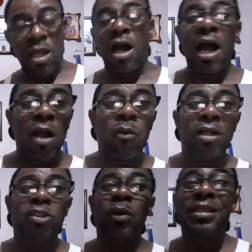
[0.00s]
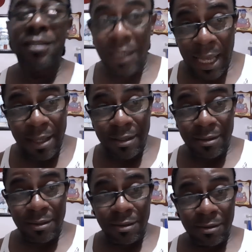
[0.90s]
Or 120
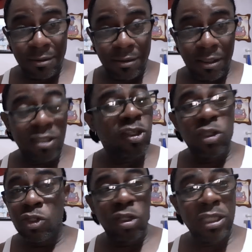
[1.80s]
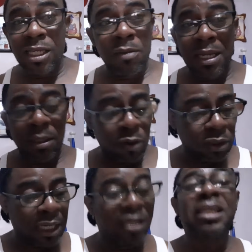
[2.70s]
likes. So you not tell nobody about
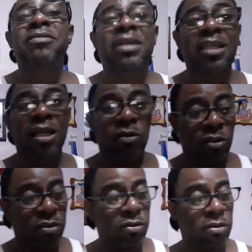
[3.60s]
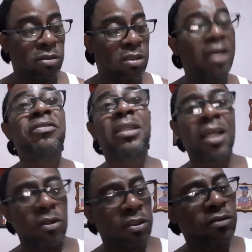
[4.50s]
that. Leave that alone. Left that
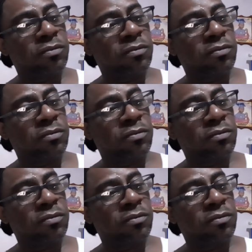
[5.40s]
alone.